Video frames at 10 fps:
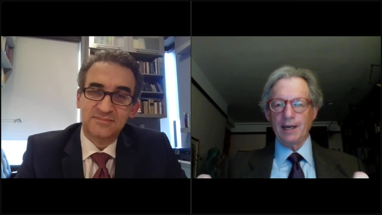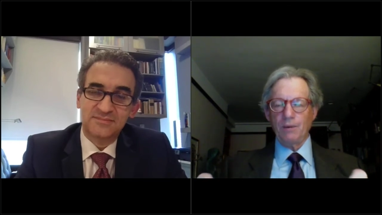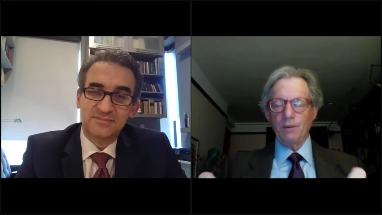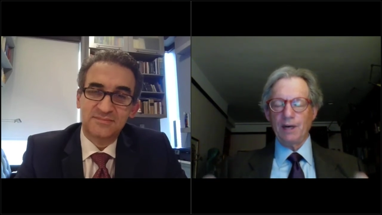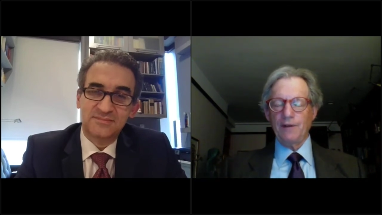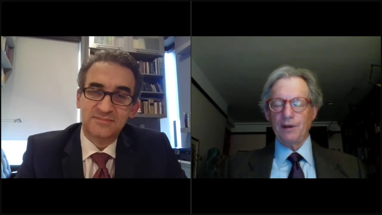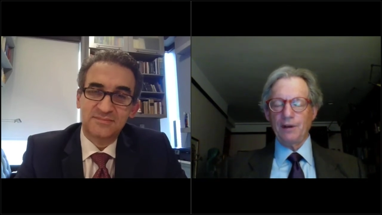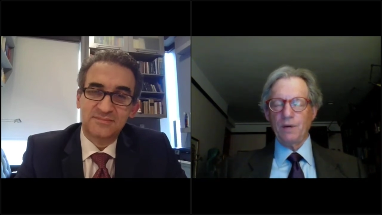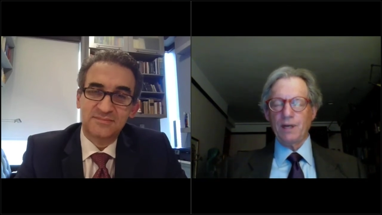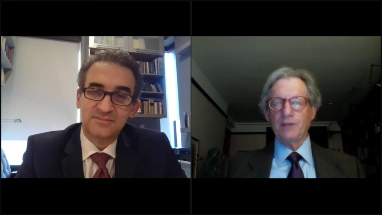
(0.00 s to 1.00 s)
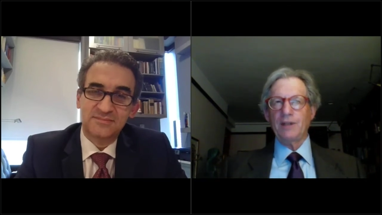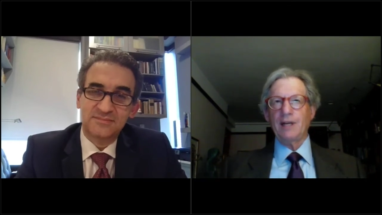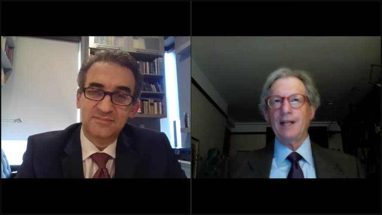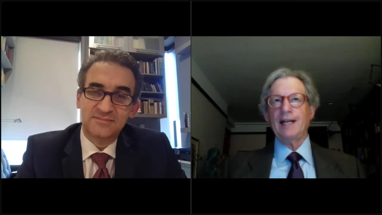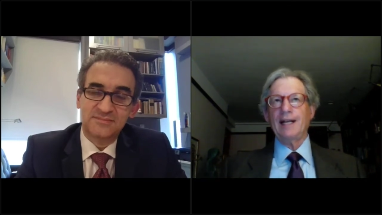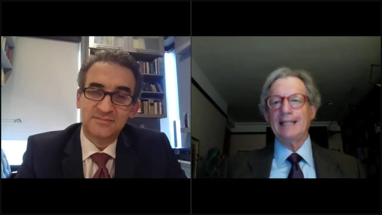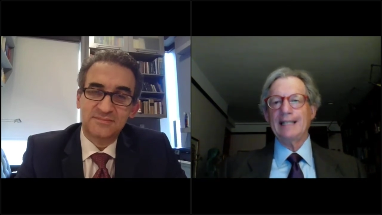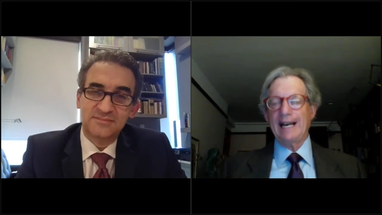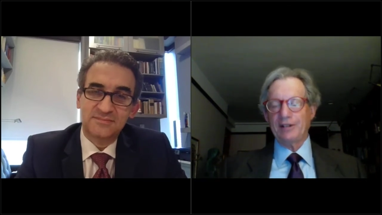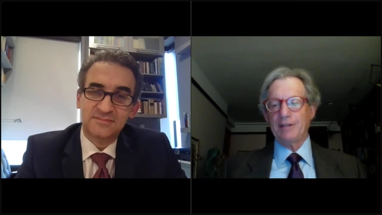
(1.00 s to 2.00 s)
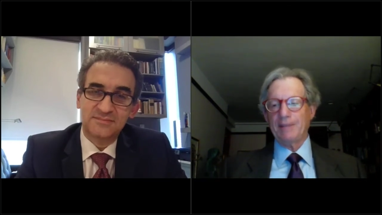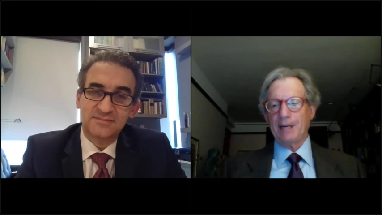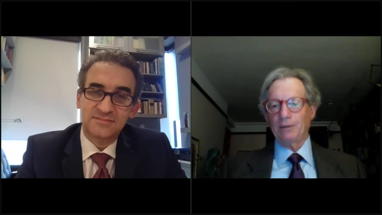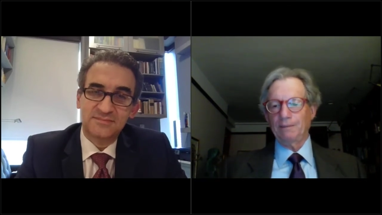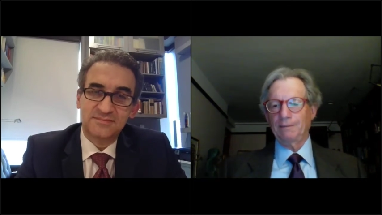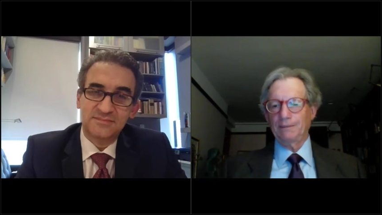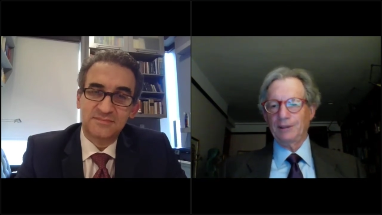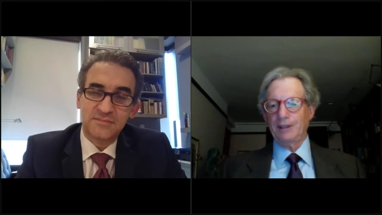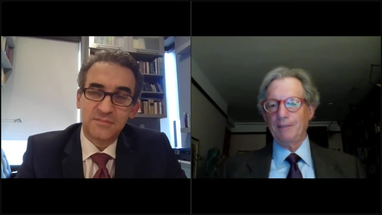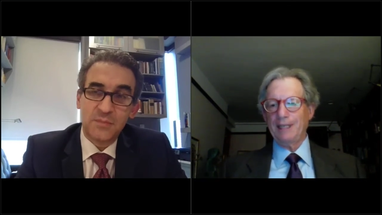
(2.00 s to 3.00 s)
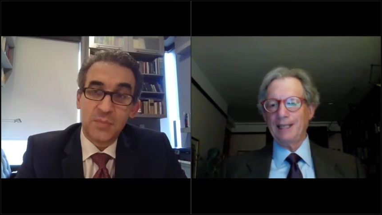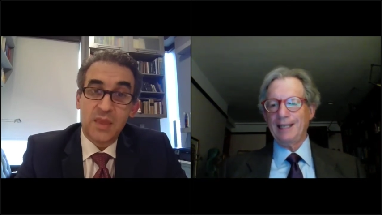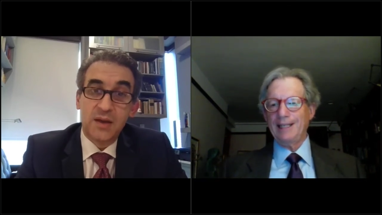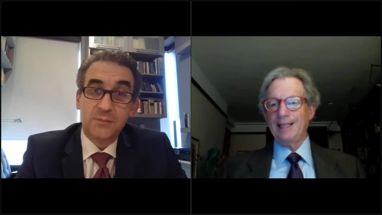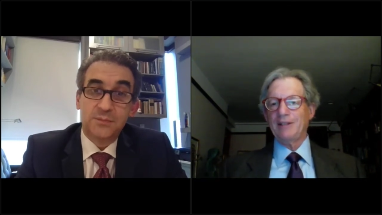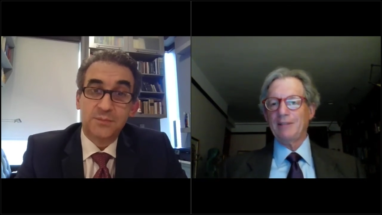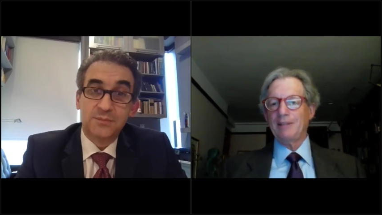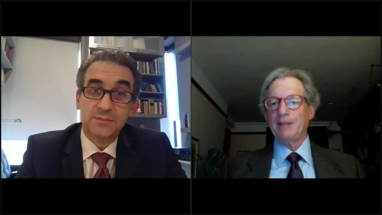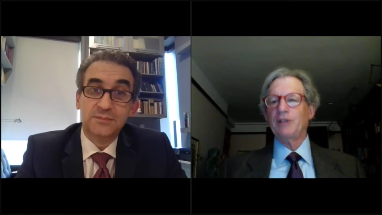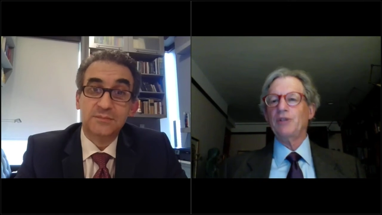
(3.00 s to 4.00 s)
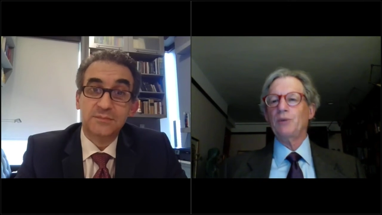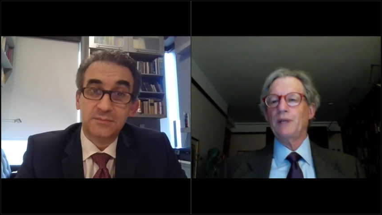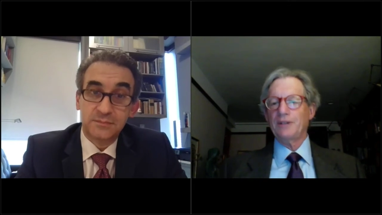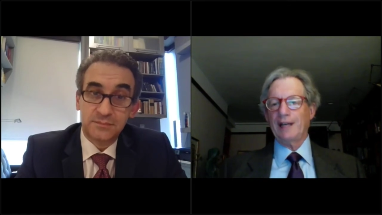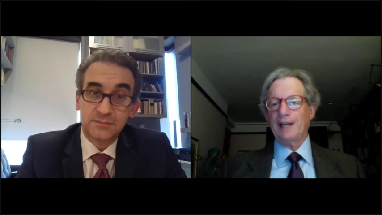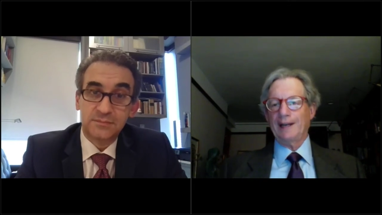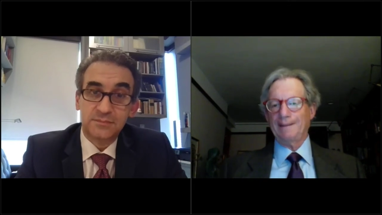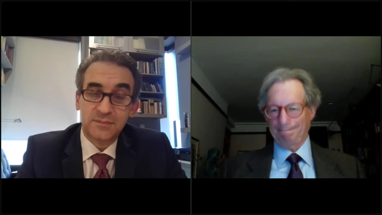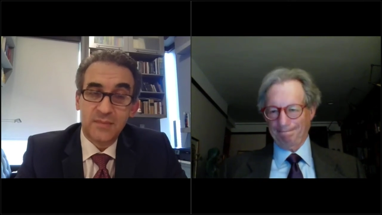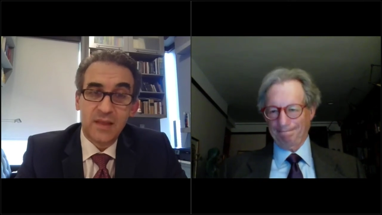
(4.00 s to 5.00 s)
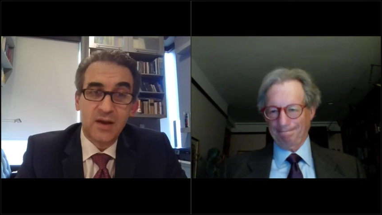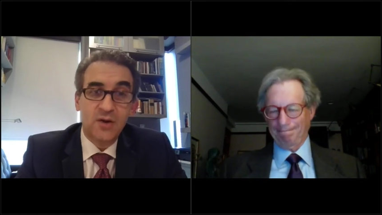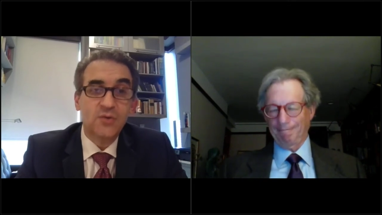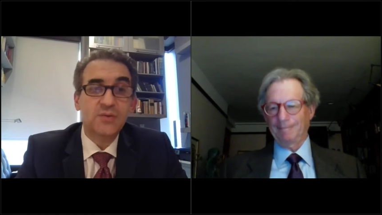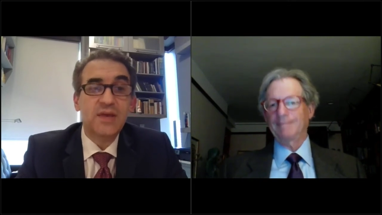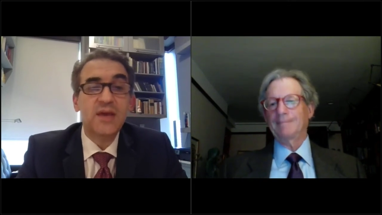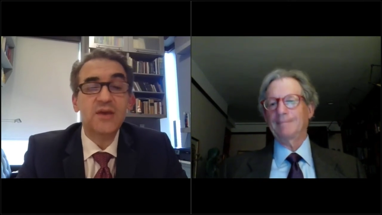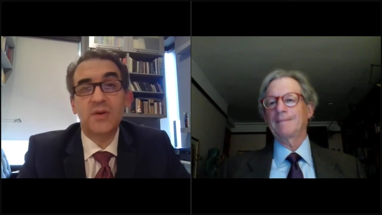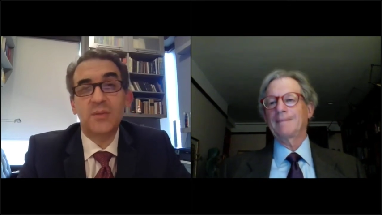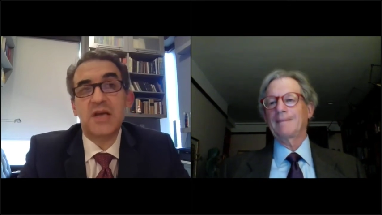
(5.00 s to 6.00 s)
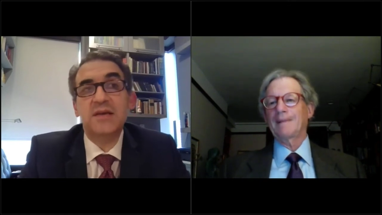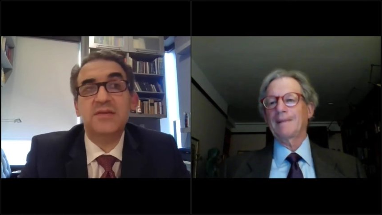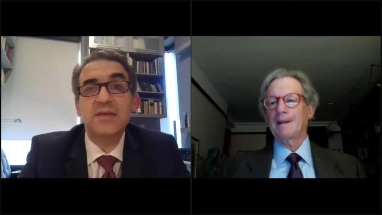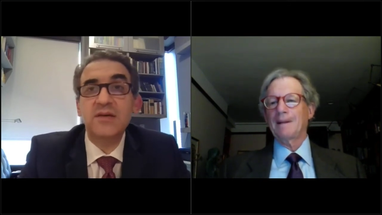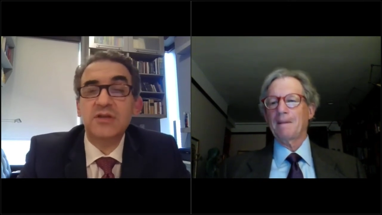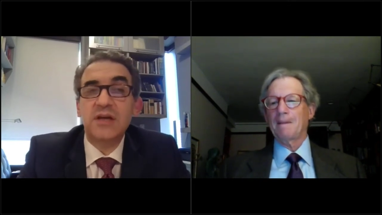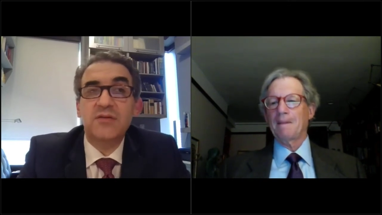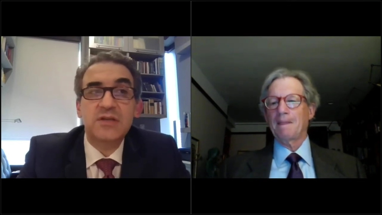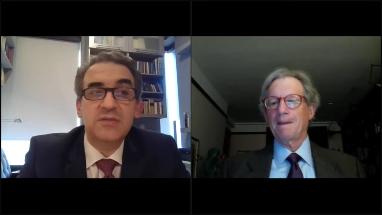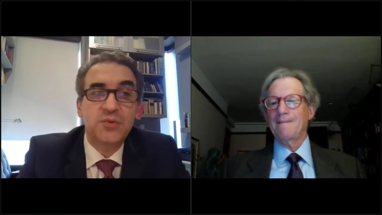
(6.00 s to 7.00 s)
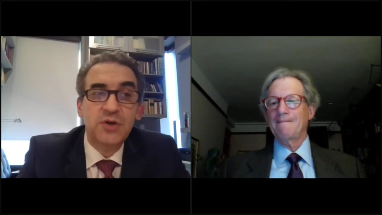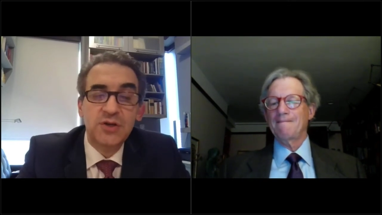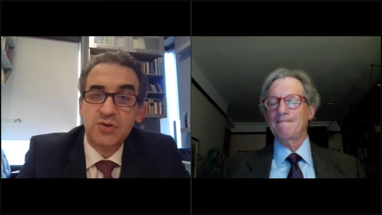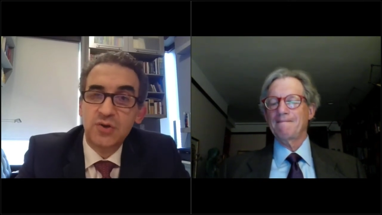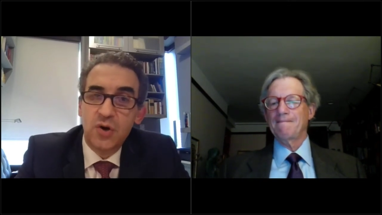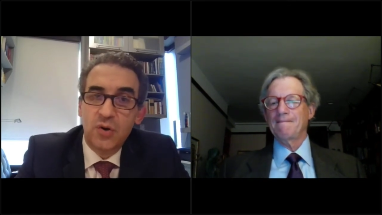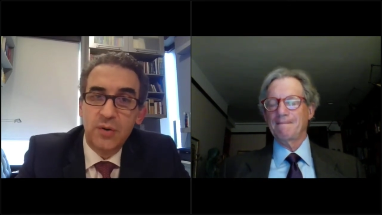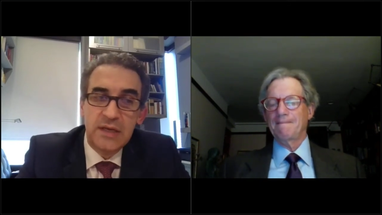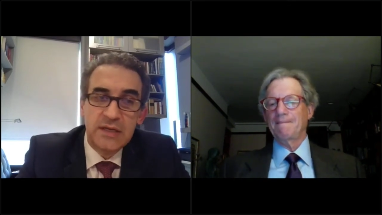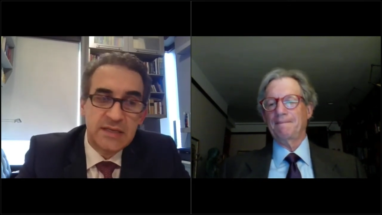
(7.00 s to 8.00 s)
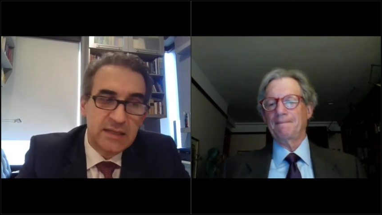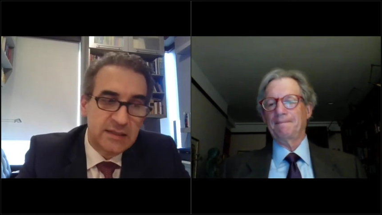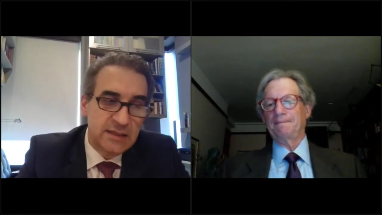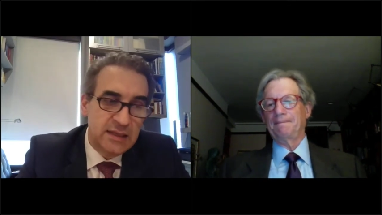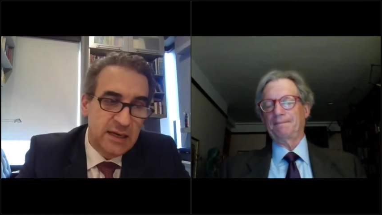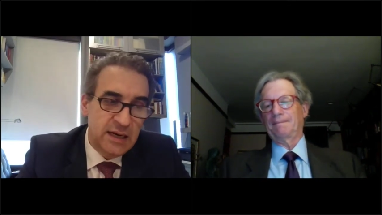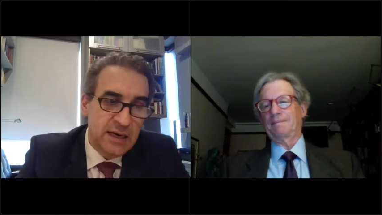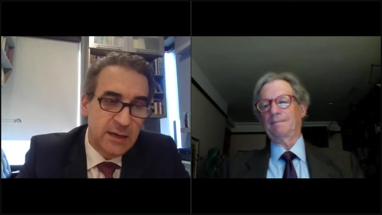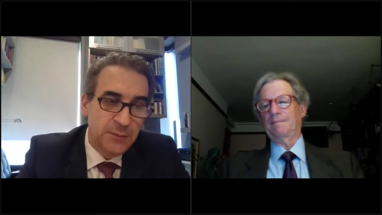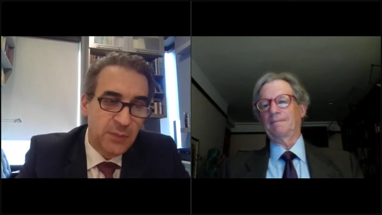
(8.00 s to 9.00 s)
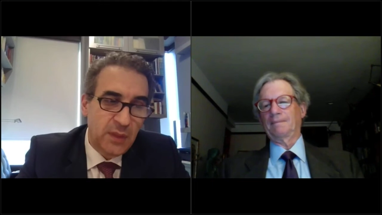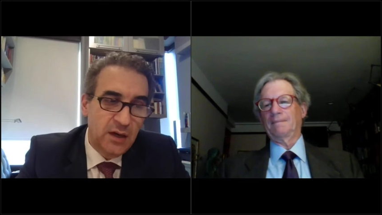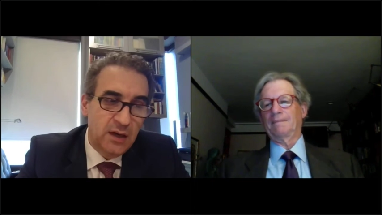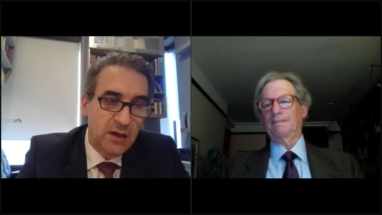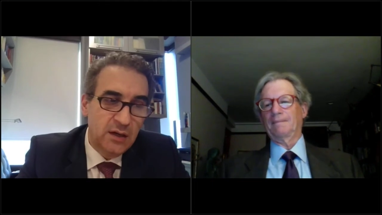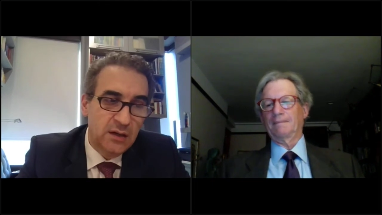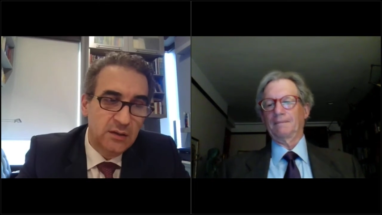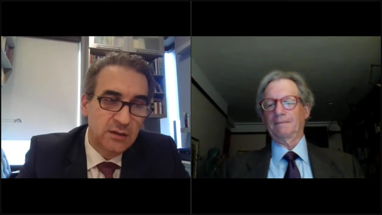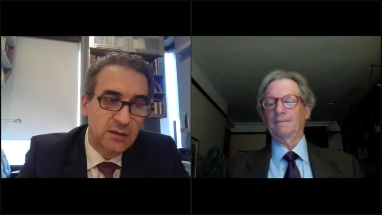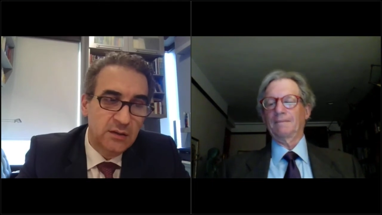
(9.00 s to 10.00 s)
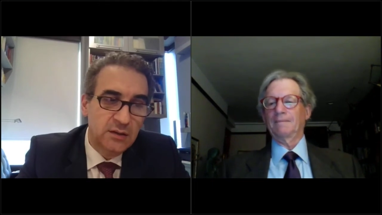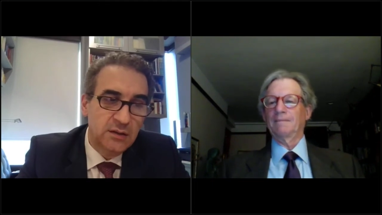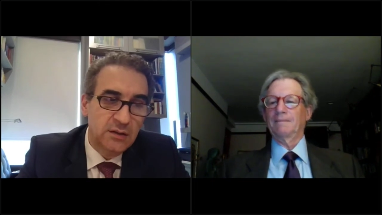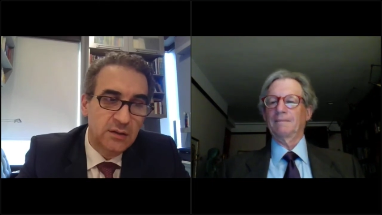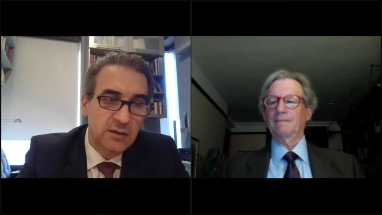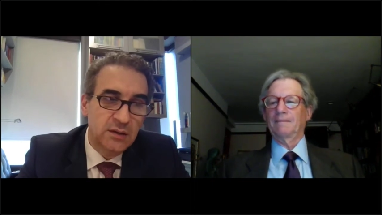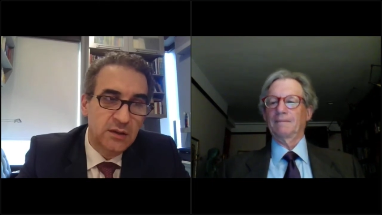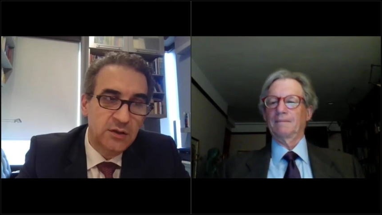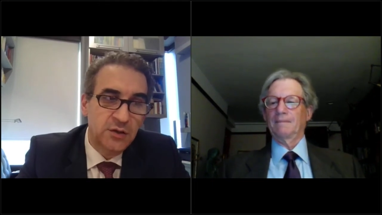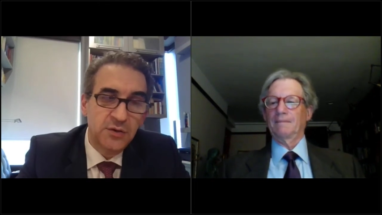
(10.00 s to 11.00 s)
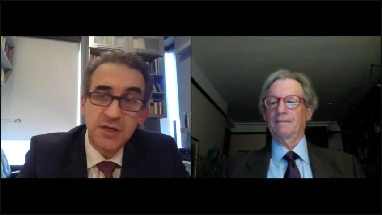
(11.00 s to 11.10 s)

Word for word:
Speaker 1: whatever you want to say that I didn't ask about, something I didn't ask about that you want to say.
Speaker 2: Oh, thank you very much. I think what uh, what's important to know is that the um, uh, the, the, the